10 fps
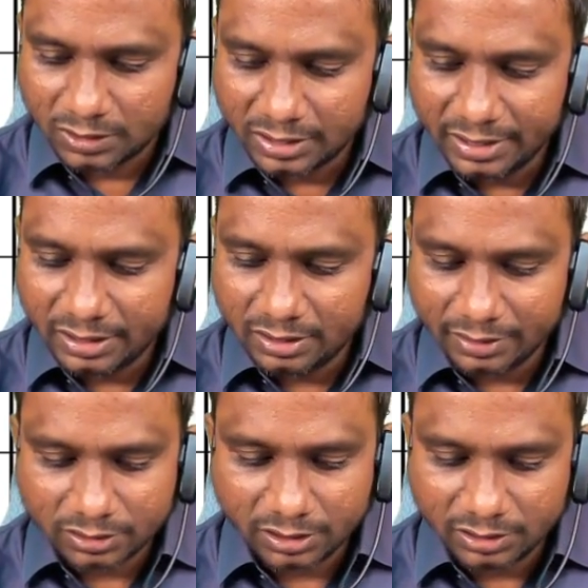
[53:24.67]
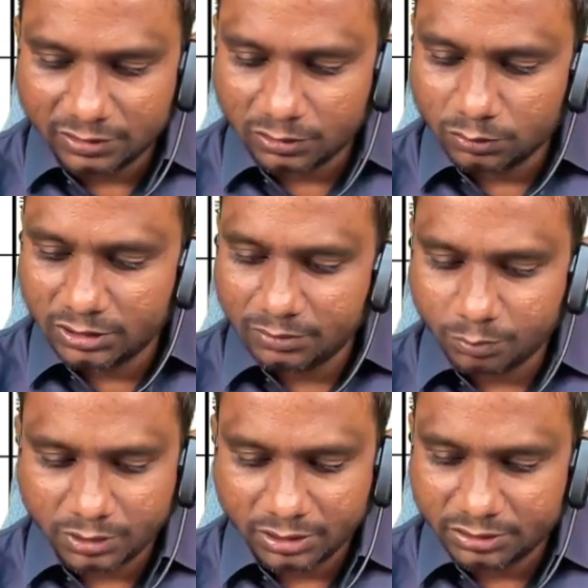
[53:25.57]
18,30,000
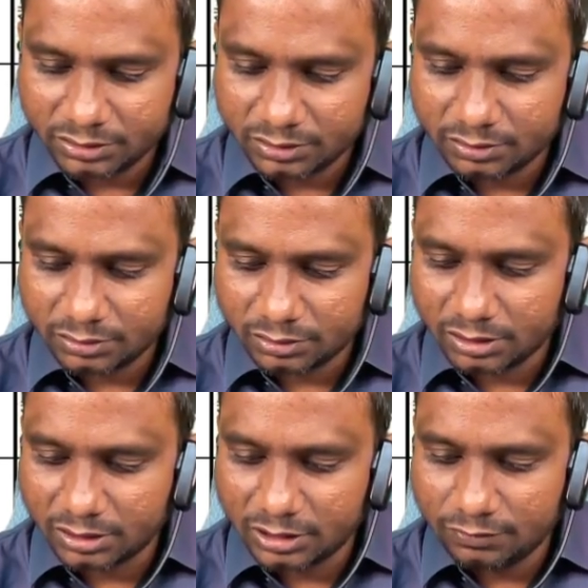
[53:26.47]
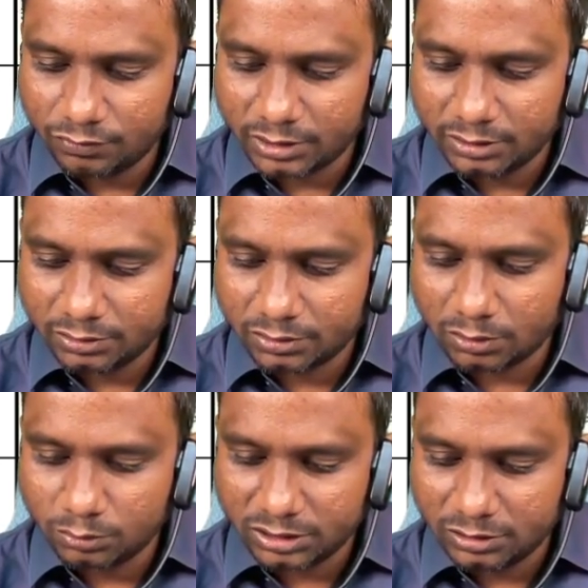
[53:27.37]
plus
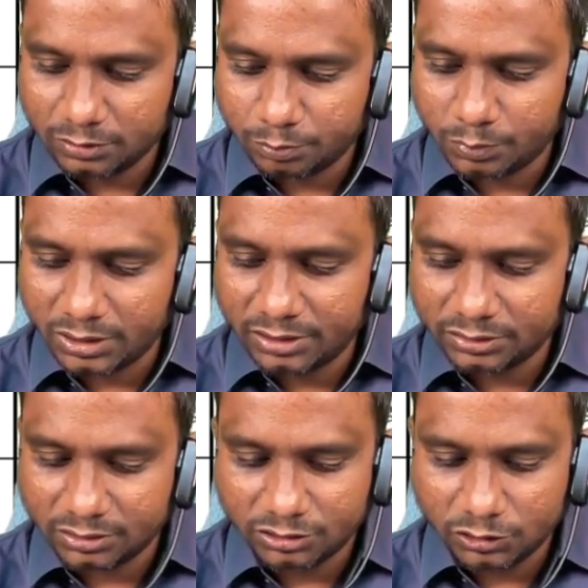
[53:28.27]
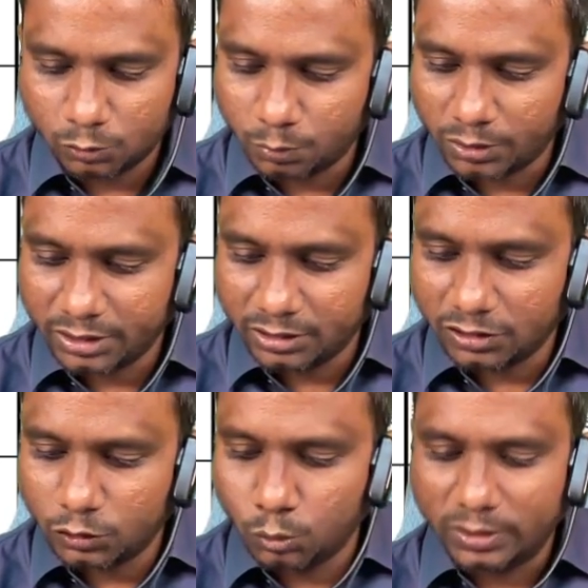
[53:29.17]
35,000 plus
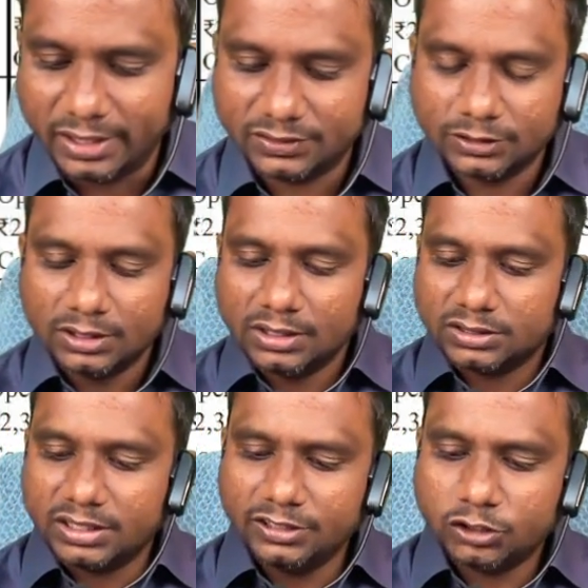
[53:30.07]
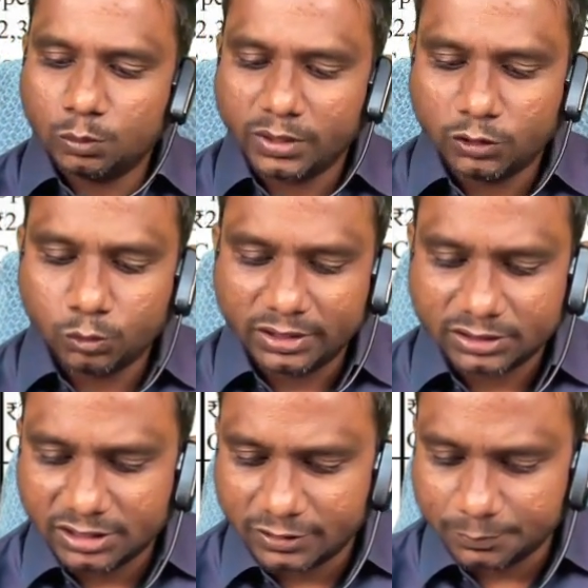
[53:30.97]
0.2x. Then 0.2x
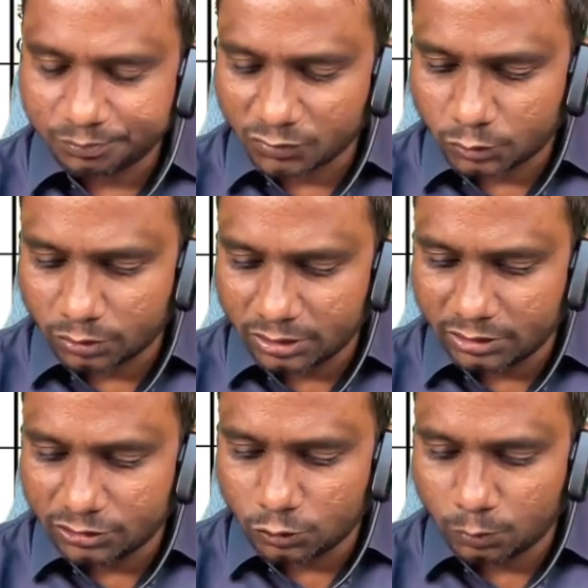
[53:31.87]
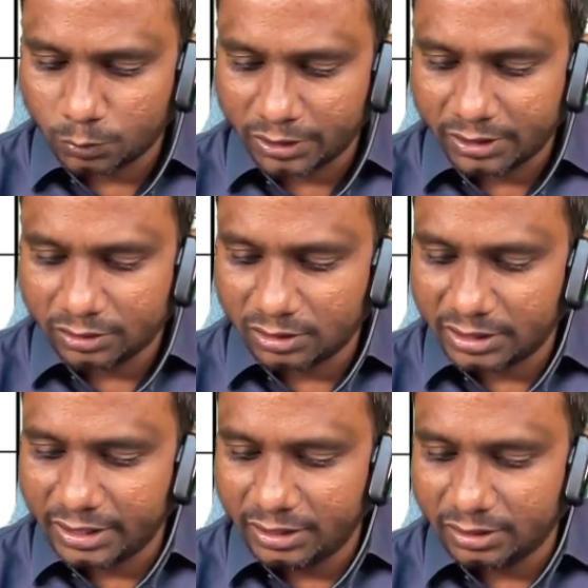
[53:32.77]
here, so that
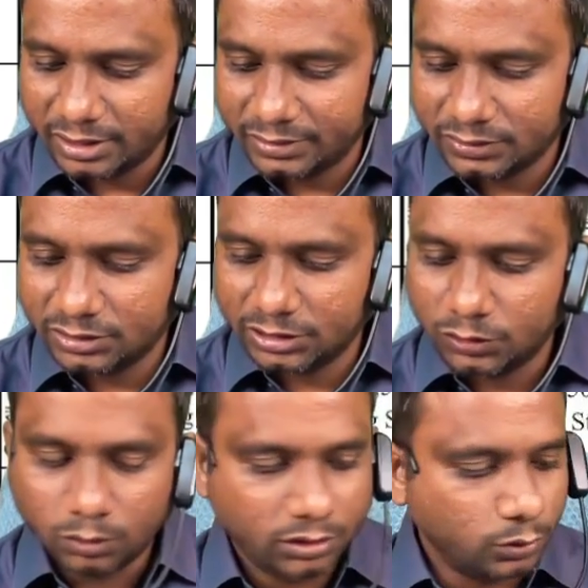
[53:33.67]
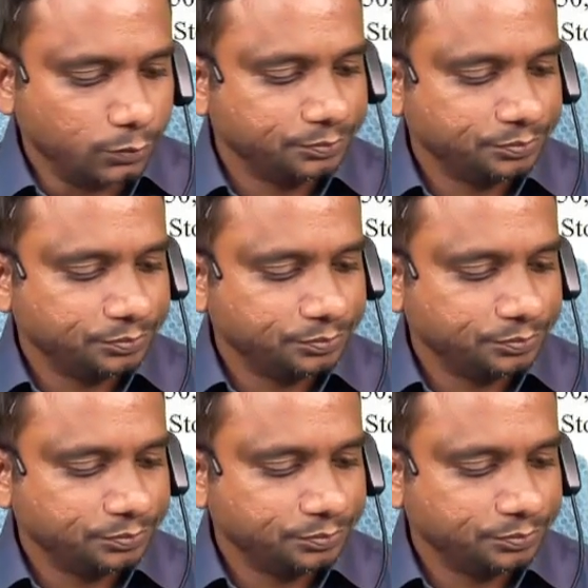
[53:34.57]
0.8x is equal to